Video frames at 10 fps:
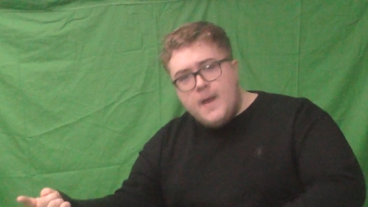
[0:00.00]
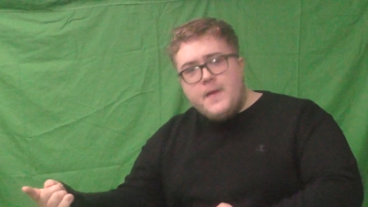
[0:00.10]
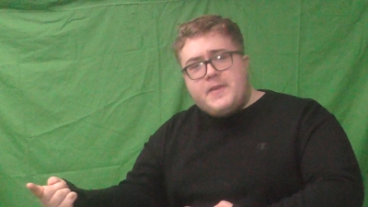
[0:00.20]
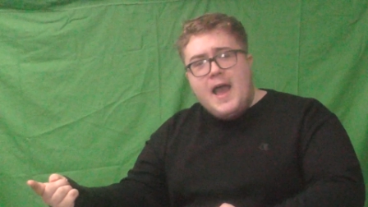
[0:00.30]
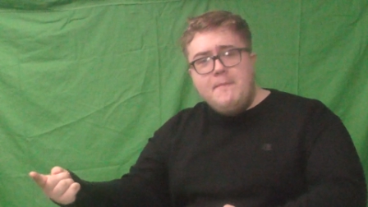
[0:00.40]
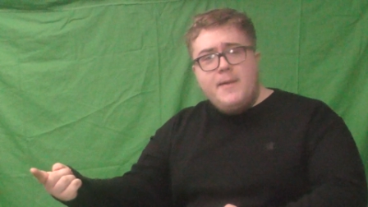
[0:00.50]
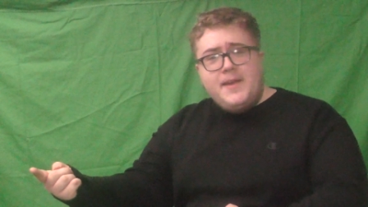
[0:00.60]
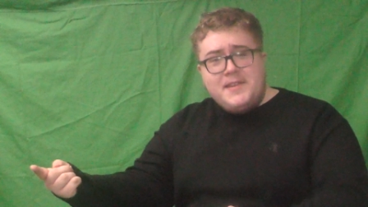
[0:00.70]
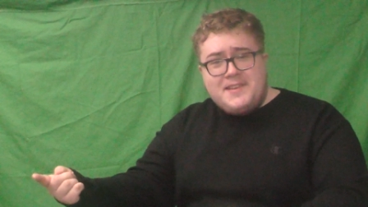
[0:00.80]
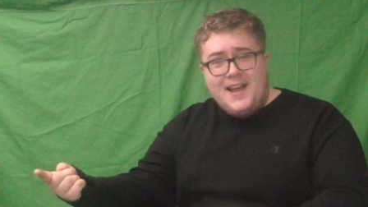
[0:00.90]
Does that
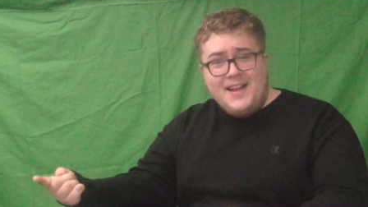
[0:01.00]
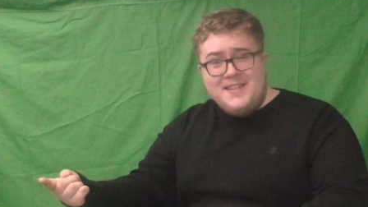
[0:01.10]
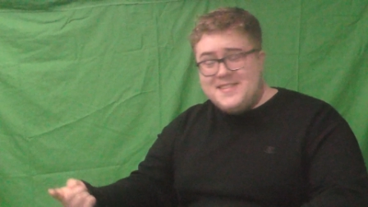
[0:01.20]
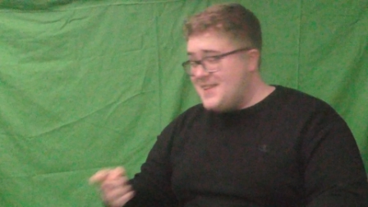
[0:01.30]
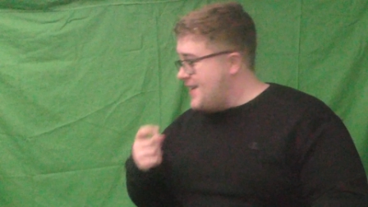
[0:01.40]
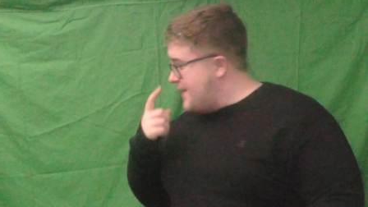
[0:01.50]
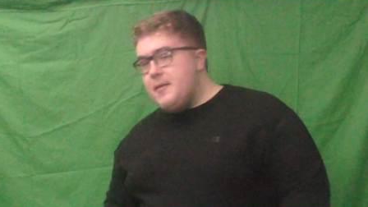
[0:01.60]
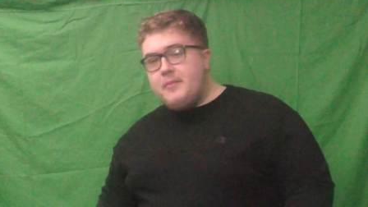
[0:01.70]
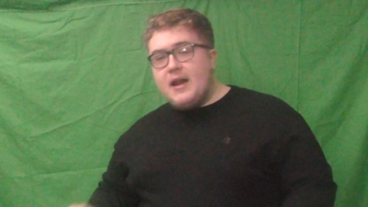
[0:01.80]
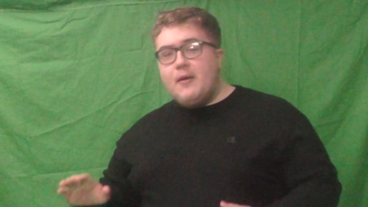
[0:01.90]
make sense?
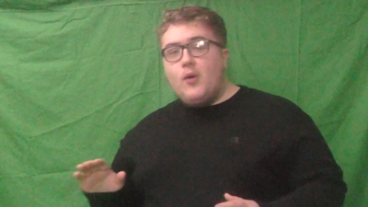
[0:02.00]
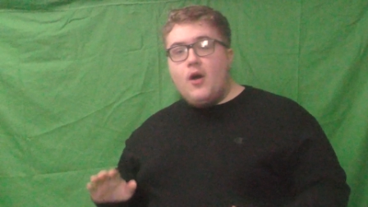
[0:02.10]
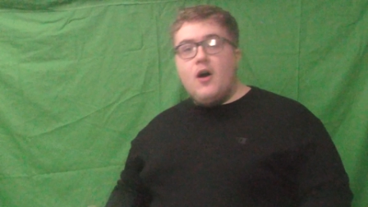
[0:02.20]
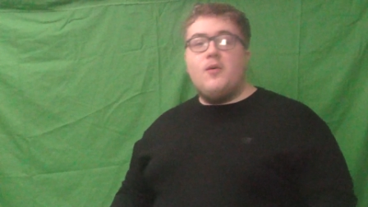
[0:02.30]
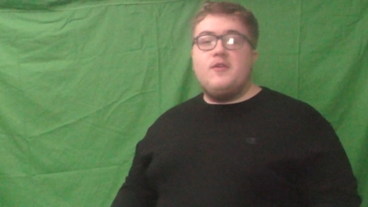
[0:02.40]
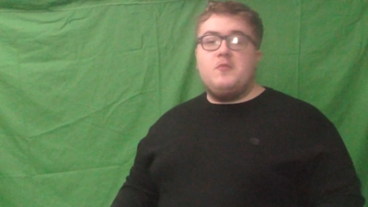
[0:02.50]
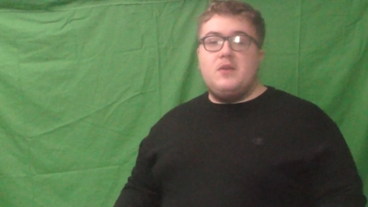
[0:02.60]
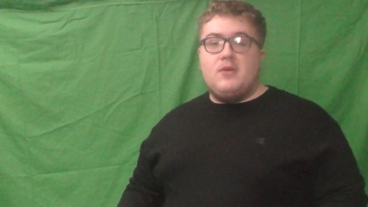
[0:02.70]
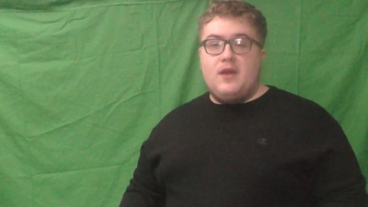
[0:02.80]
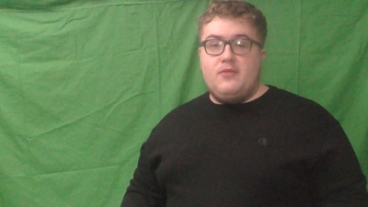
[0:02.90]
But I will always
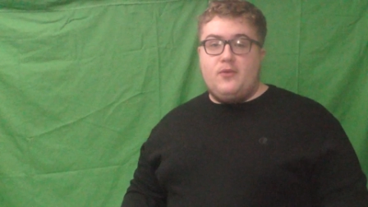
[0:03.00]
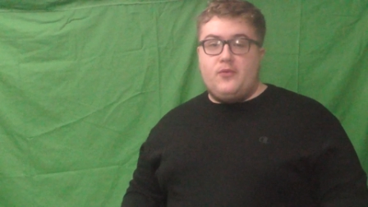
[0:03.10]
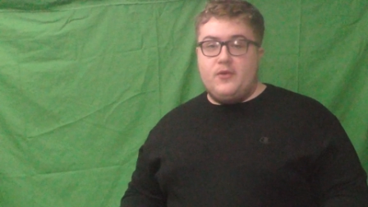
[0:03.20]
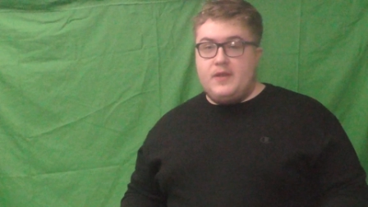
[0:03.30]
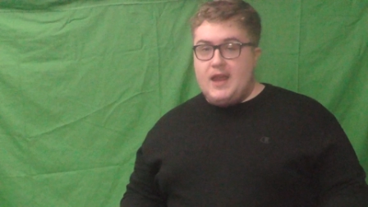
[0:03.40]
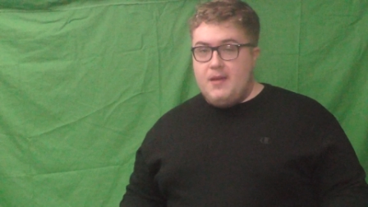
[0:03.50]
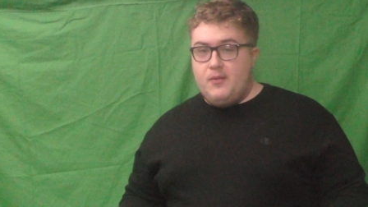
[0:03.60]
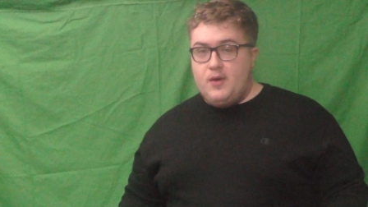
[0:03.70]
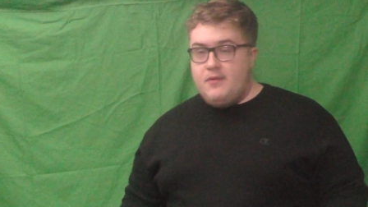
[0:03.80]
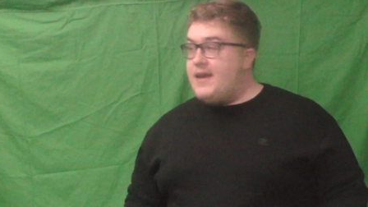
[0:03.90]
be grateful for the Game
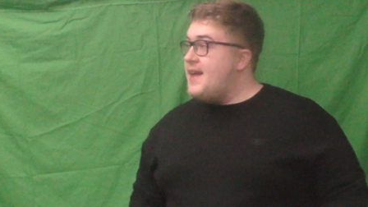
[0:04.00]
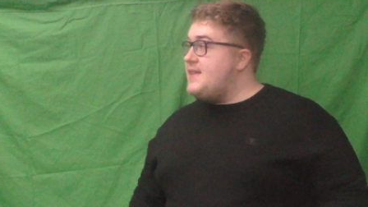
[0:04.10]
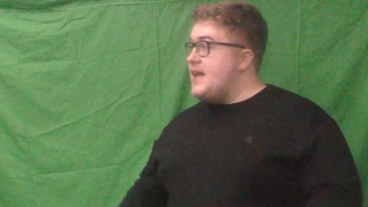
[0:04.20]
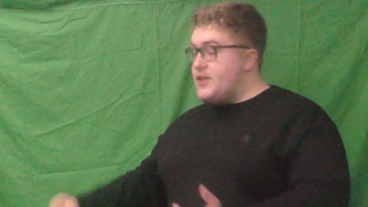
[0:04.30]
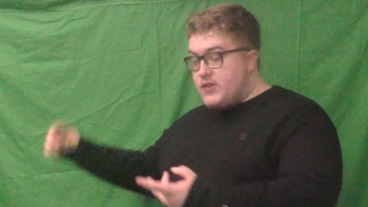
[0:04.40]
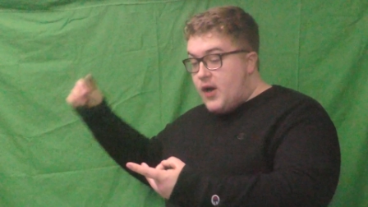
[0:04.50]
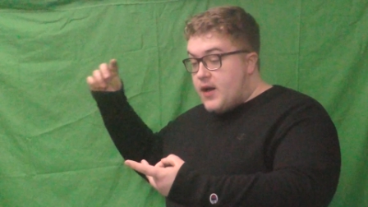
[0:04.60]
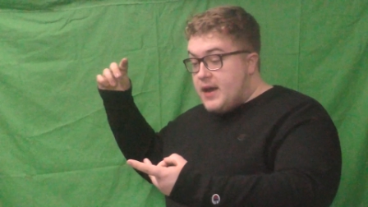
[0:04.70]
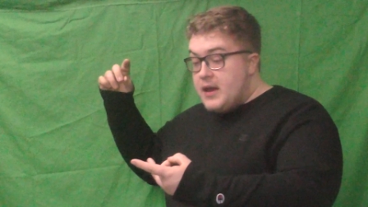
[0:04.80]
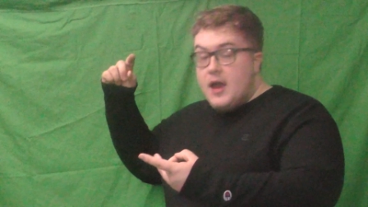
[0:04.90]
Boy Advance. It
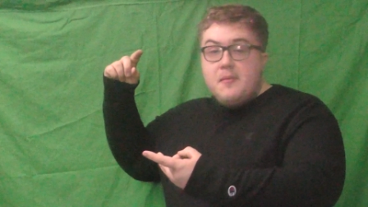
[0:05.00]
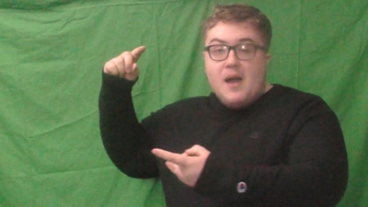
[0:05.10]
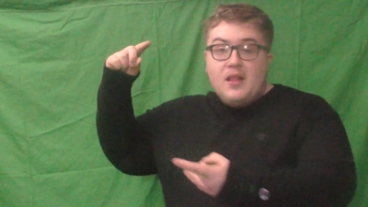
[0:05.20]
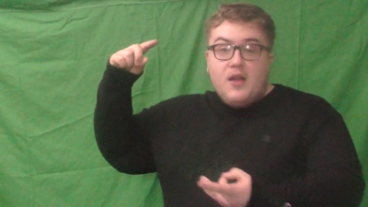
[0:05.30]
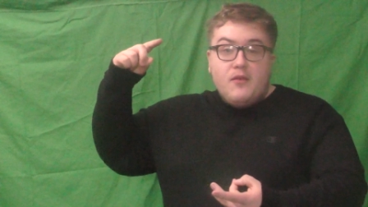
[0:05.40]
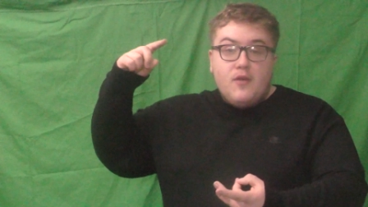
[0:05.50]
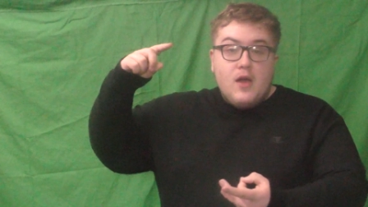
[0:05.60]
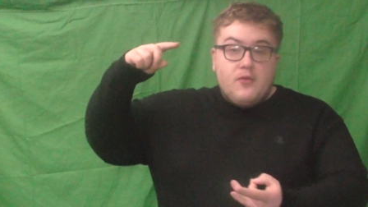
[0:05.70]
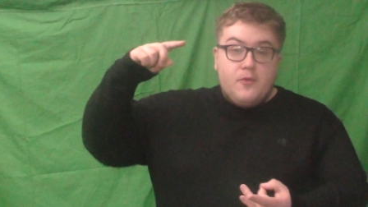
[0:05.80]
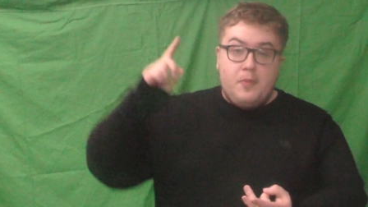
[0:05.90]
started my love
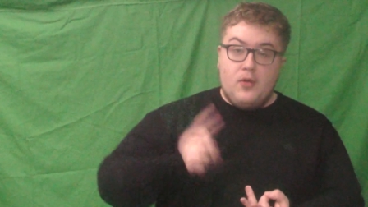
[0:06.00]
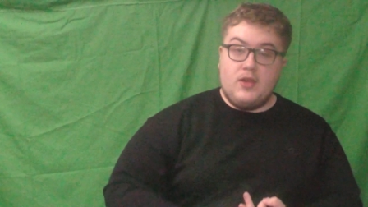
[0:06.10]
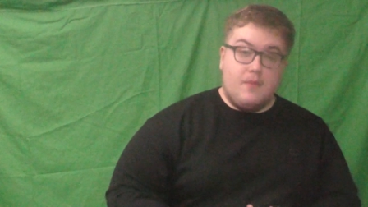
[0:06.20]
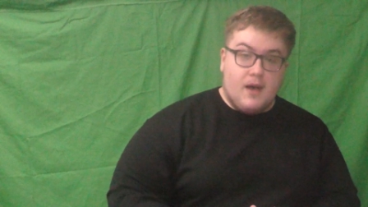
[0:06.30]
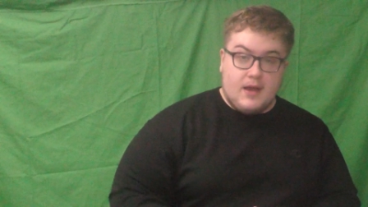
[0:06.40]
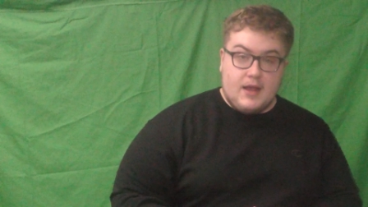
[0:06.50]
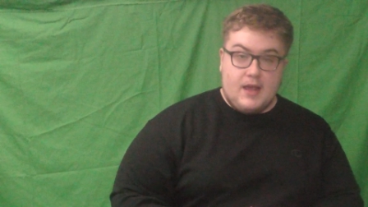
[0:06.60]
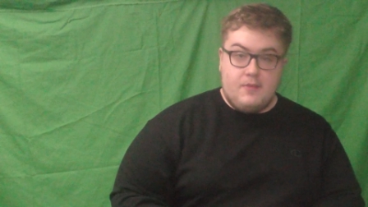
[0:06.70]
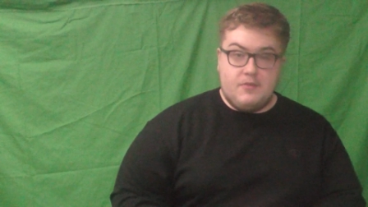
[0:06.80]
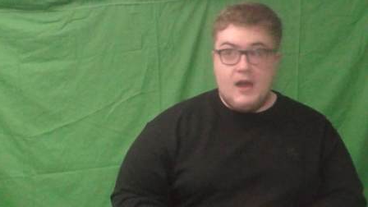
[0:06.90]
for Pokemon
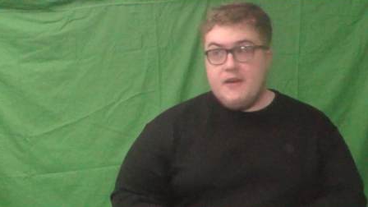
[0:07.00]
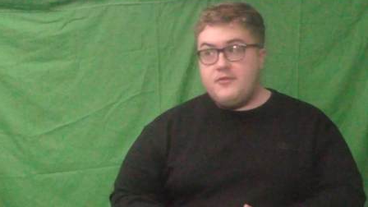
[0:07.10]
games.